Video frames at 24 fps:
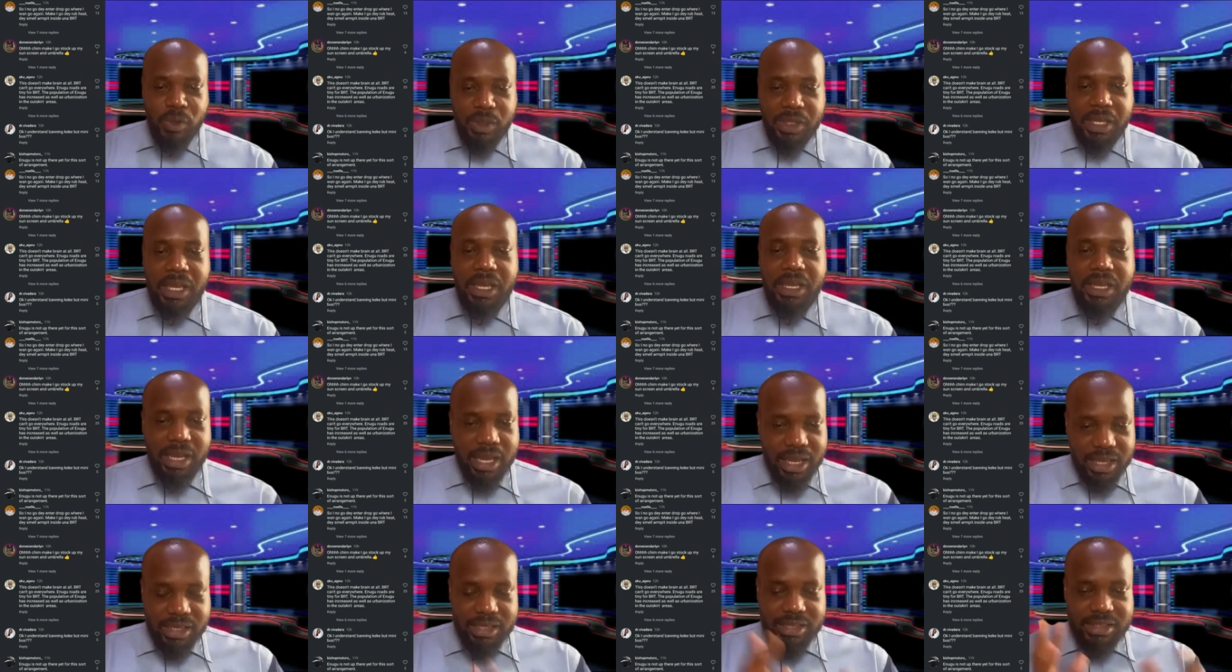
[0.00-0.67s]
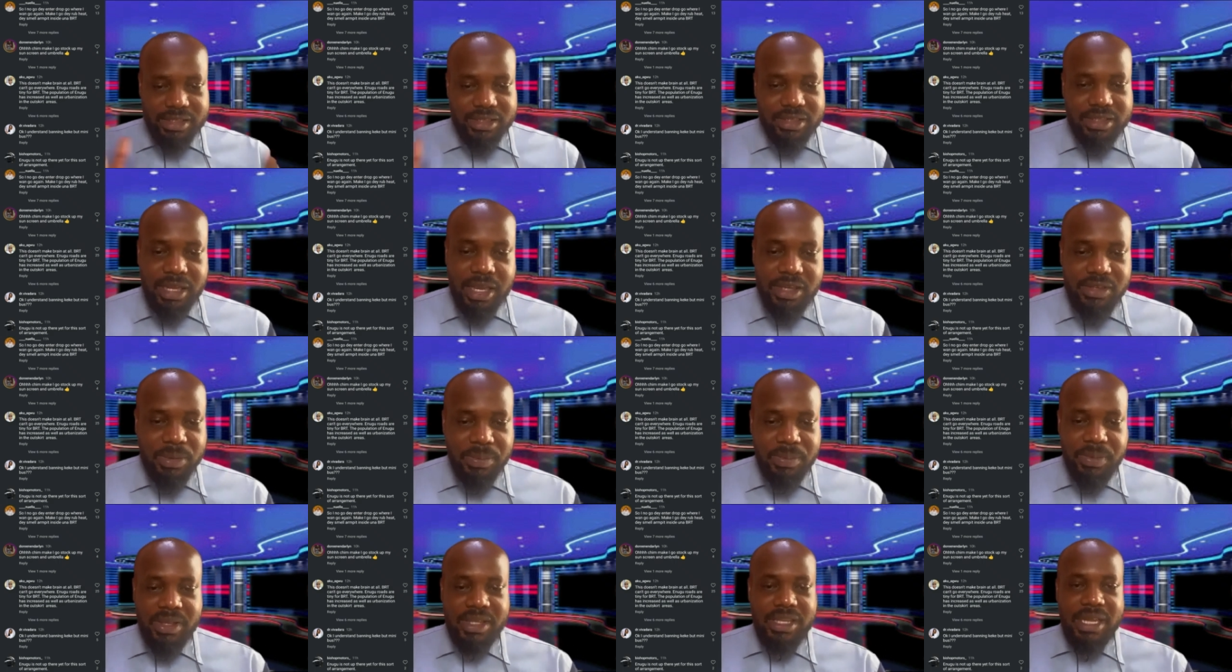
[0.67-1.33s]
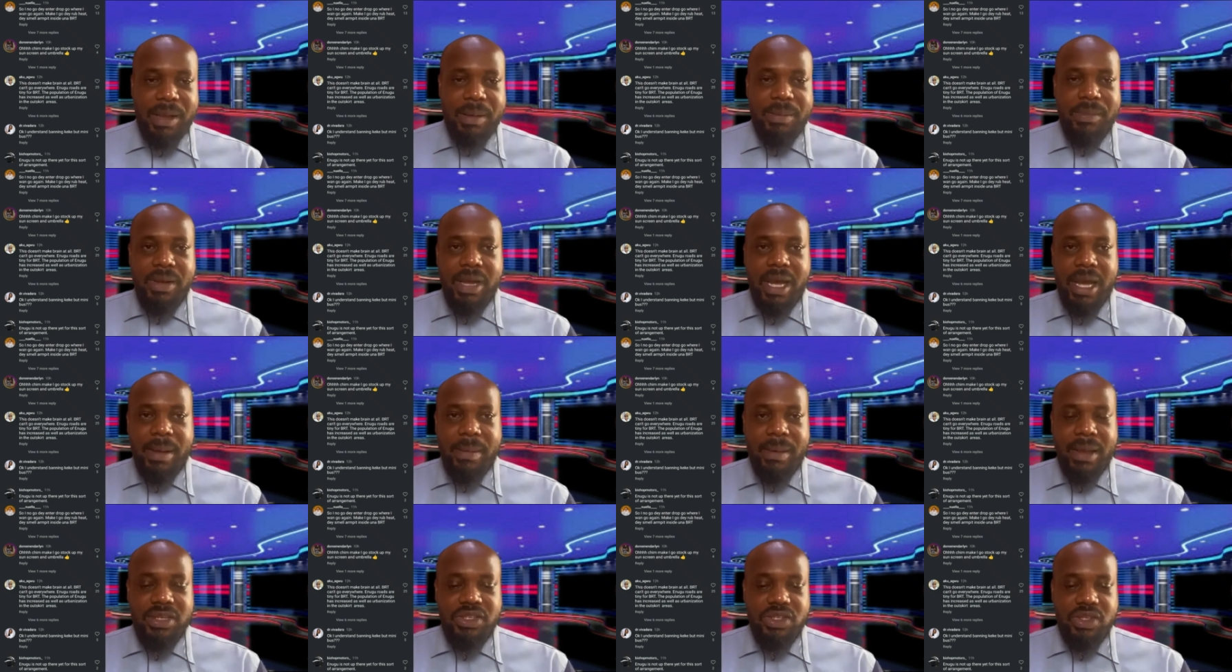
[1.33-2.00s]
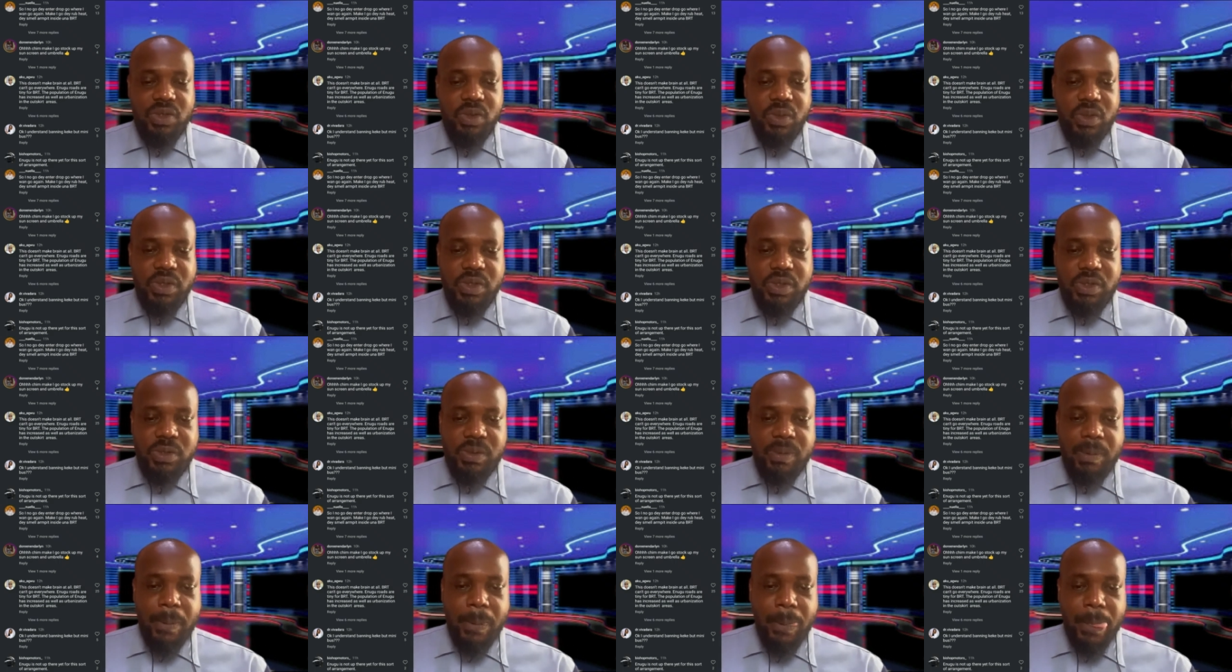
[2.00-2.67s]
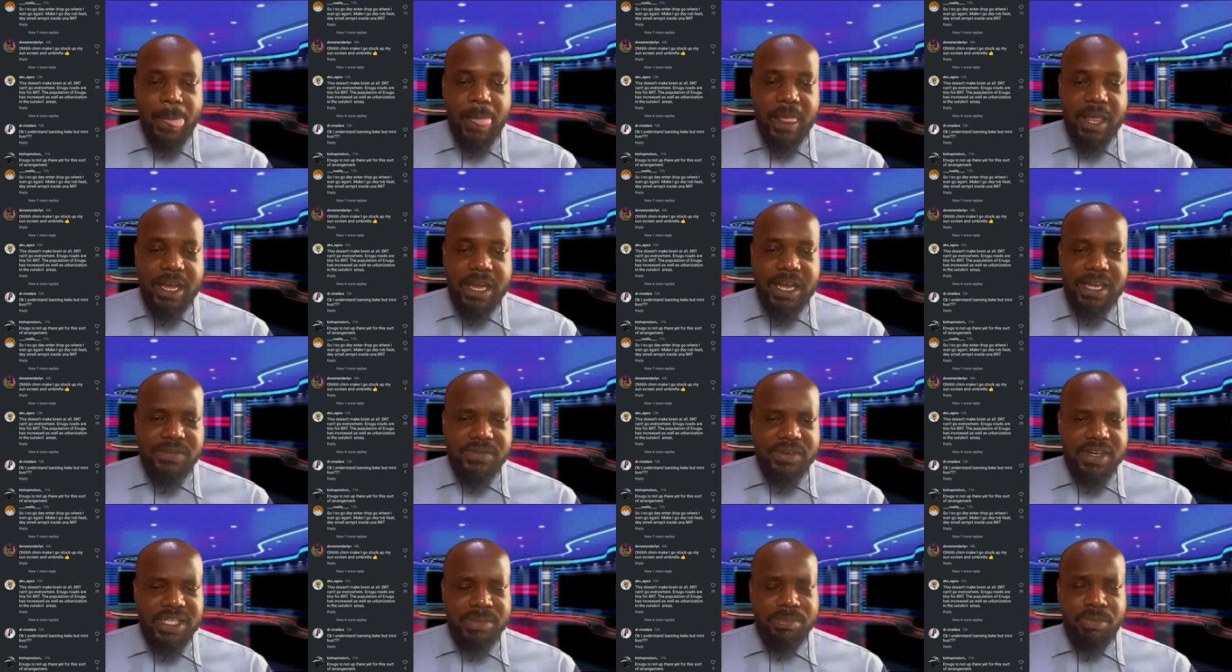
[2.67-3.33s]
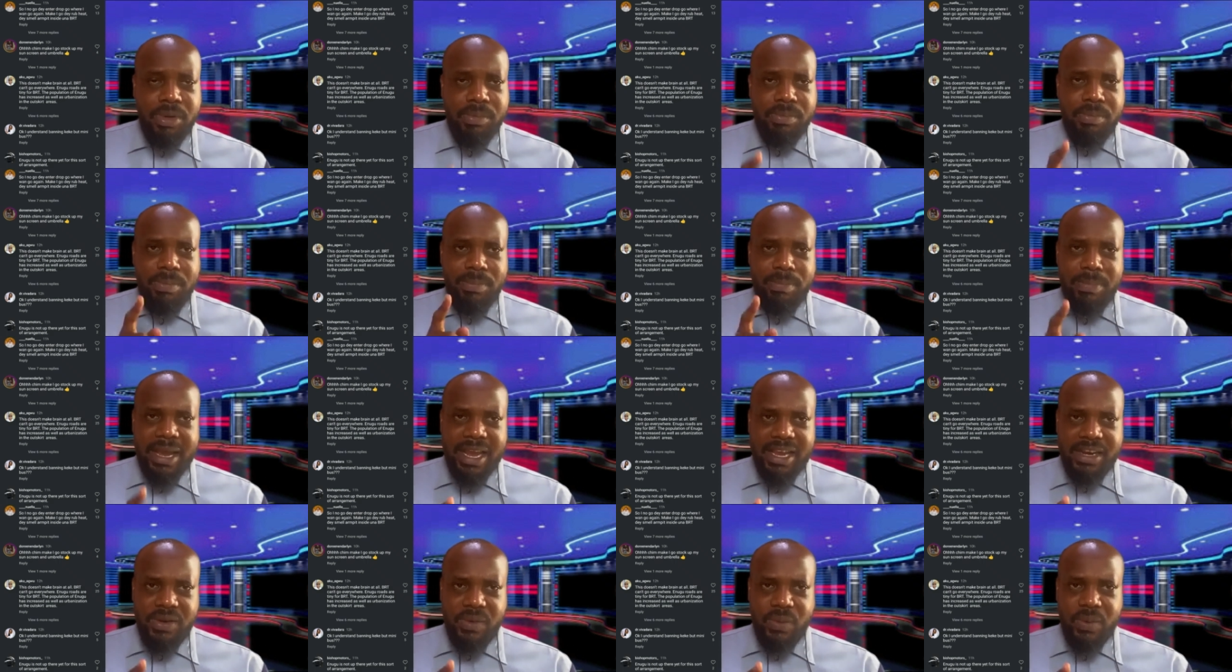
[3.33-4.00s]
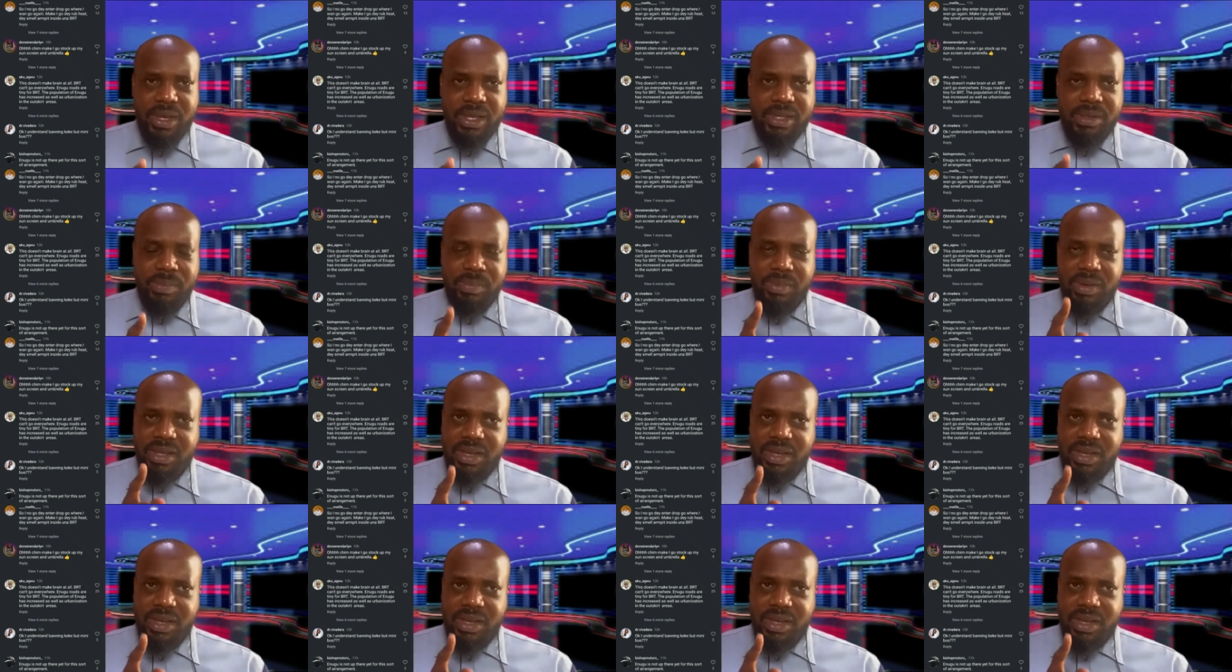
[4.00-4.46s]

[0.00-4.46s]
Okay, this is something that I'm actually going to address. But by the way, the